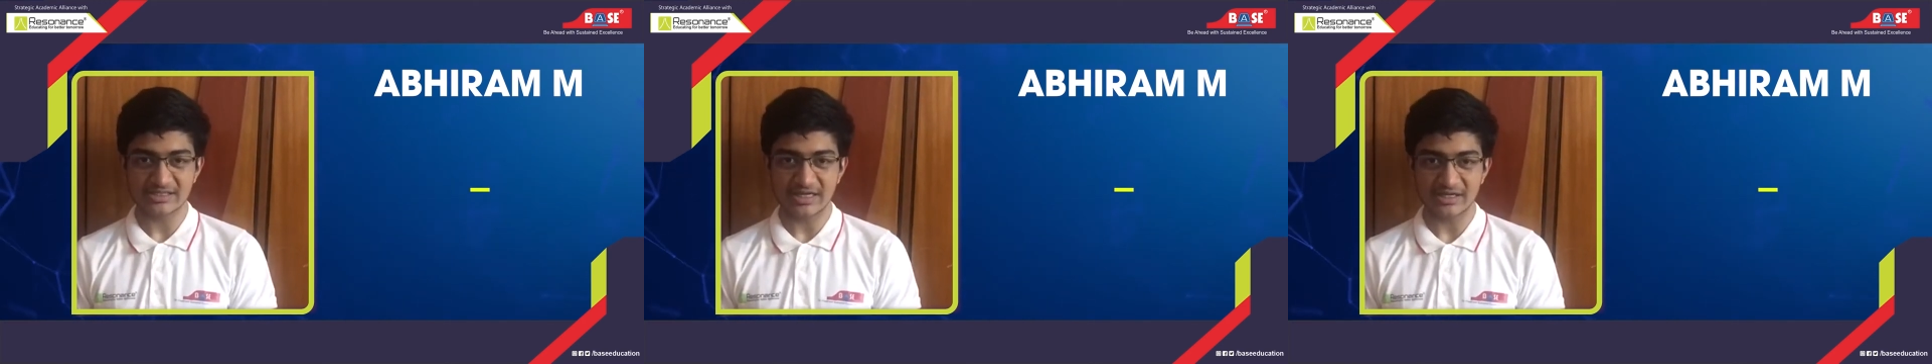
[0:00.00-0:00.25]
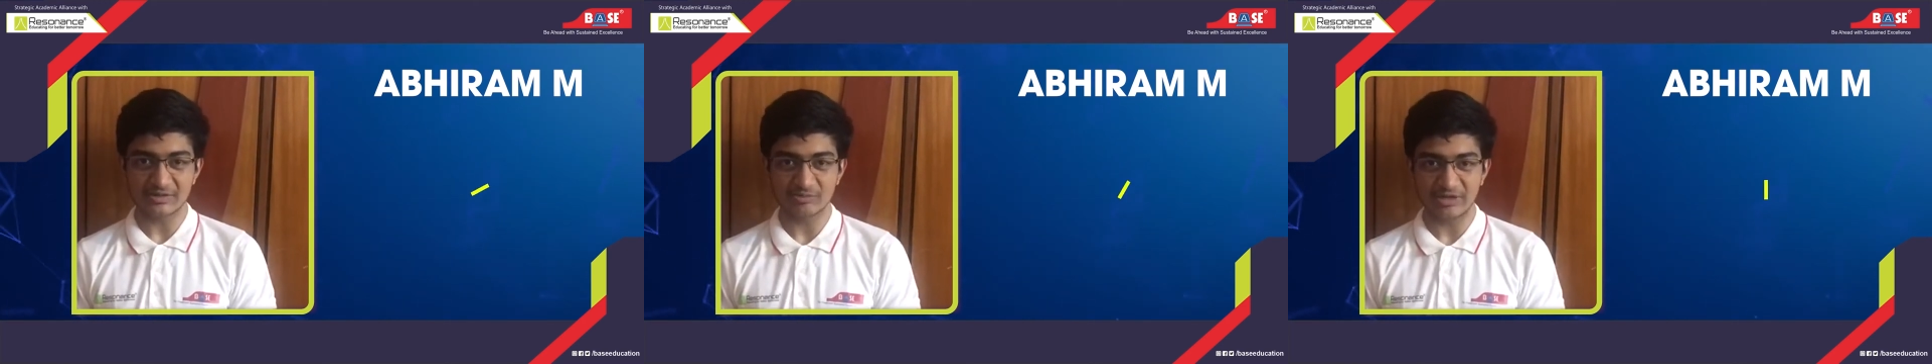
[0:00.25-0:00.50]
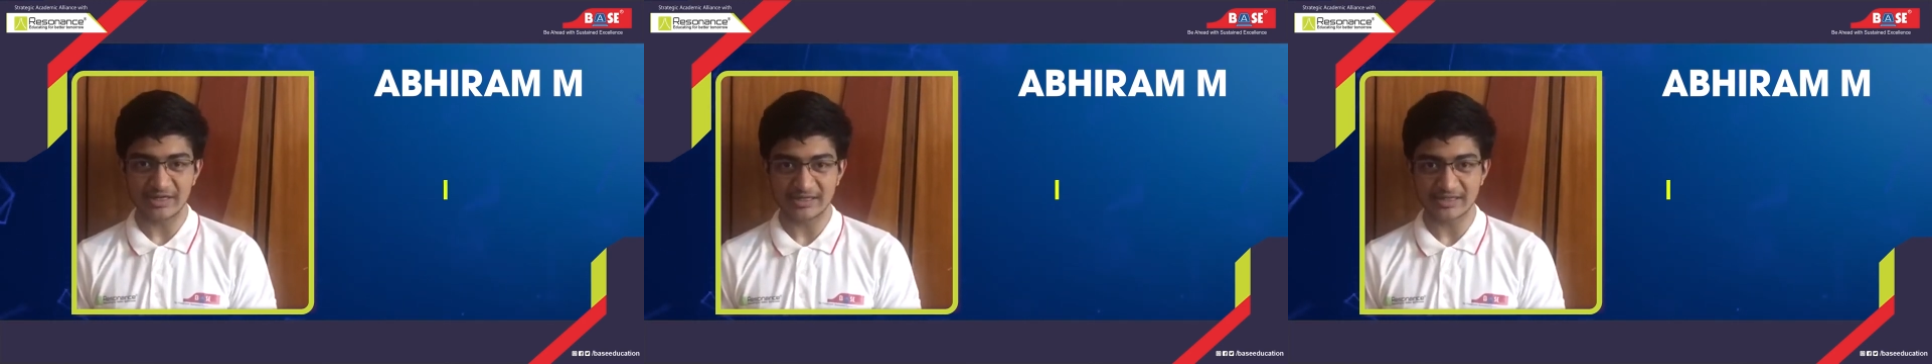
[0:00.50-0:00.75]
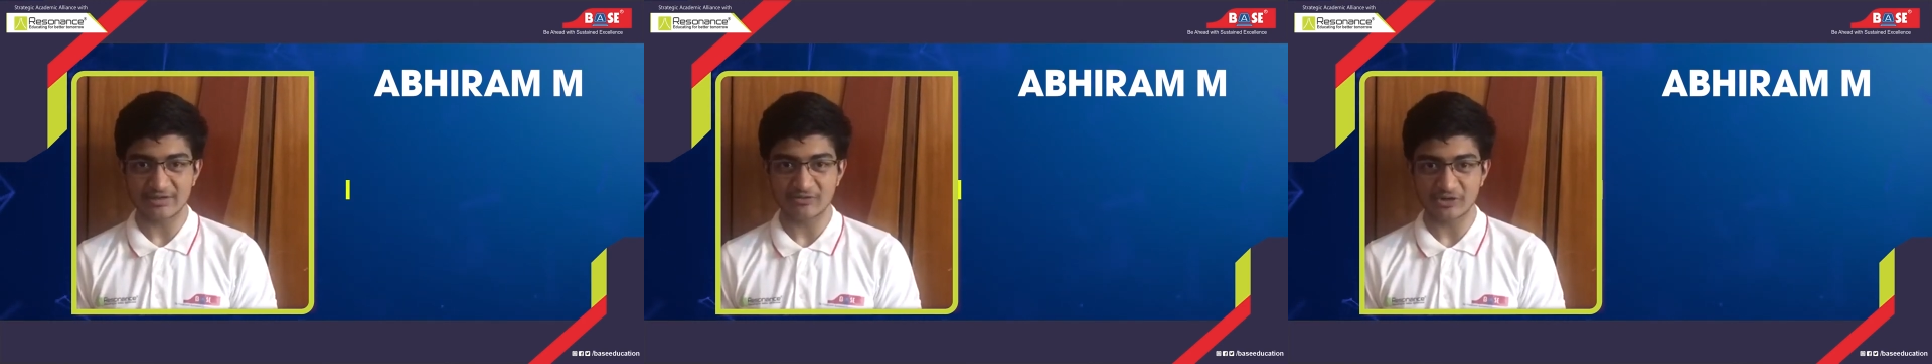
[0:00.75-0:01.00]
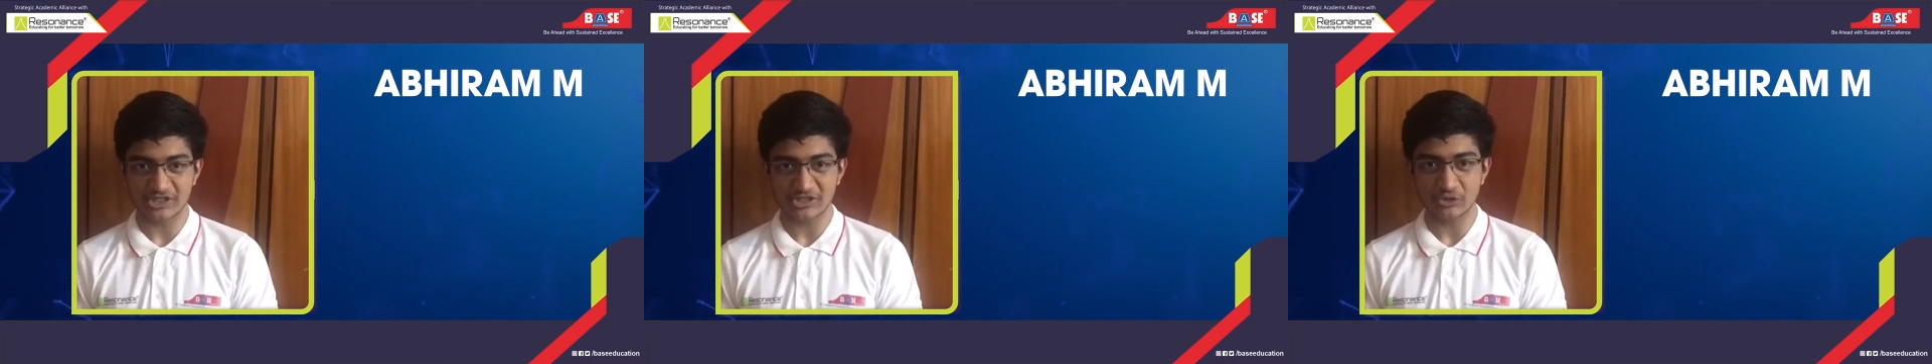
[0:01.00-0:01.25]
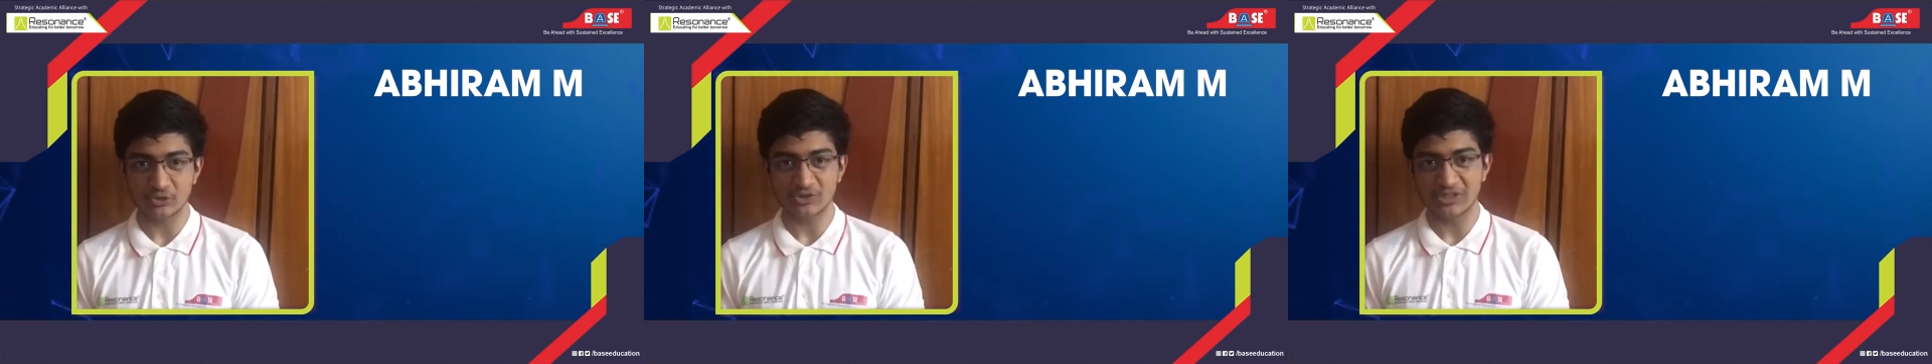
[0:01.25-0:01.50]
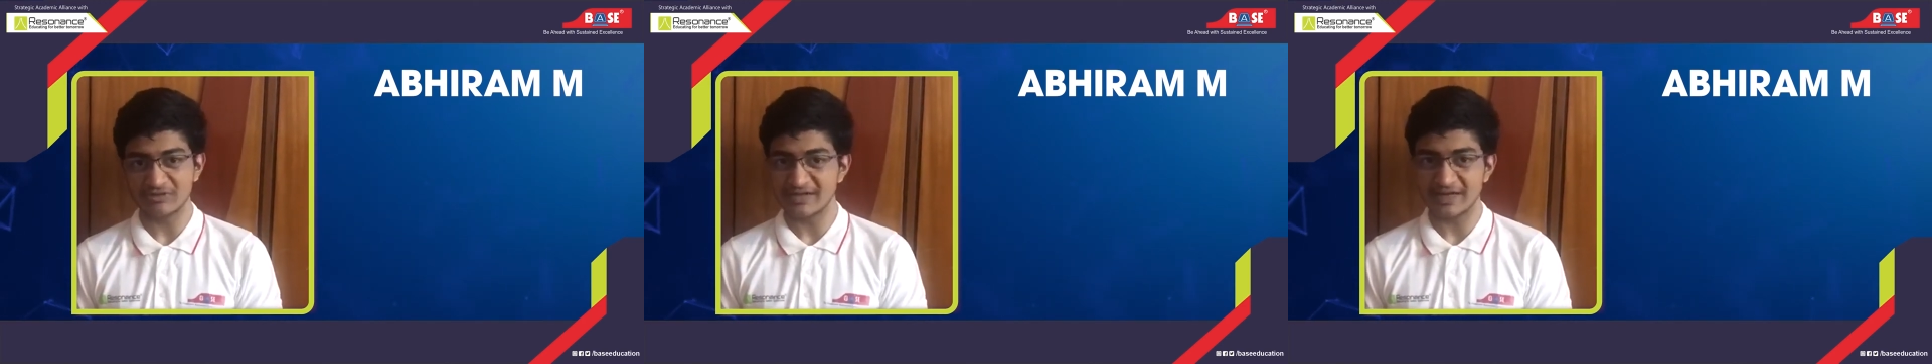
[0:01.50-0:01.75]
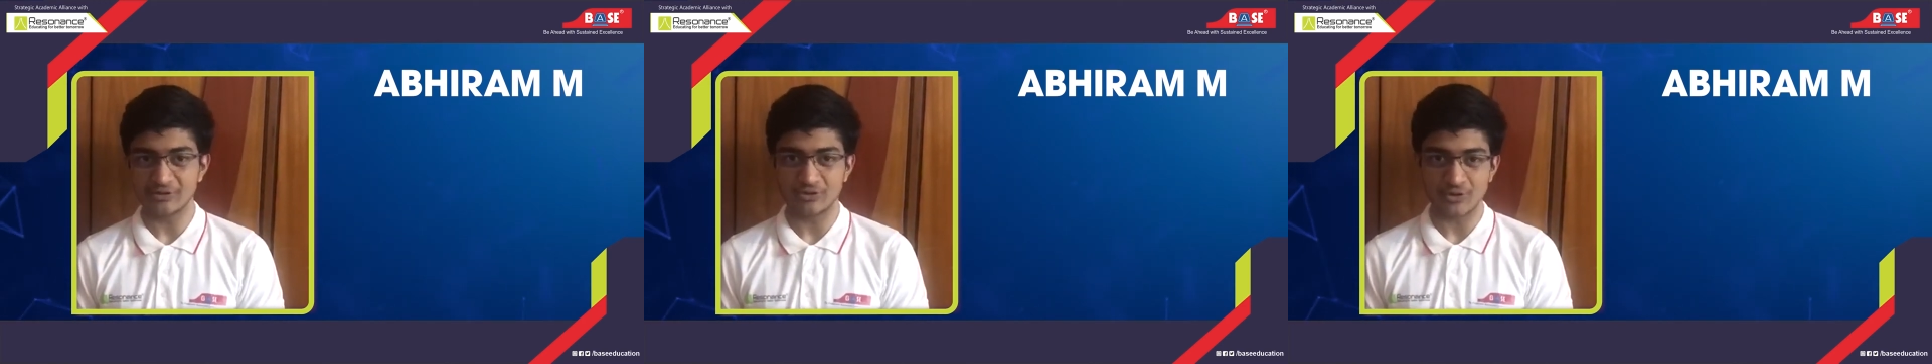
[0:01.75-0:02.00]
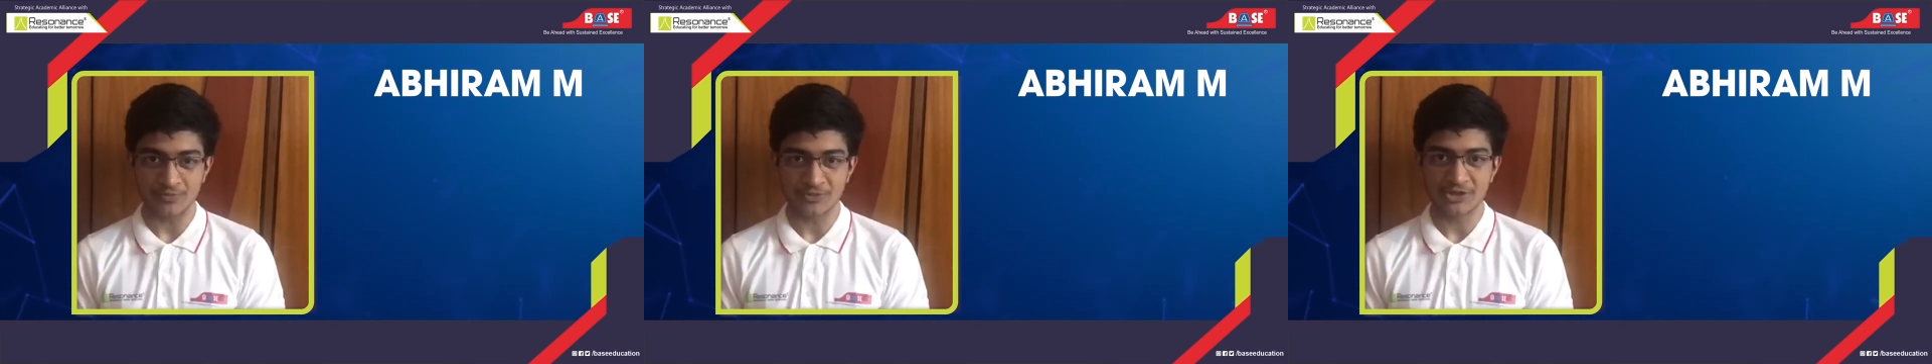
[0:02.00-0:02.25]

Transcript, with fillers: and material for us to do even at home.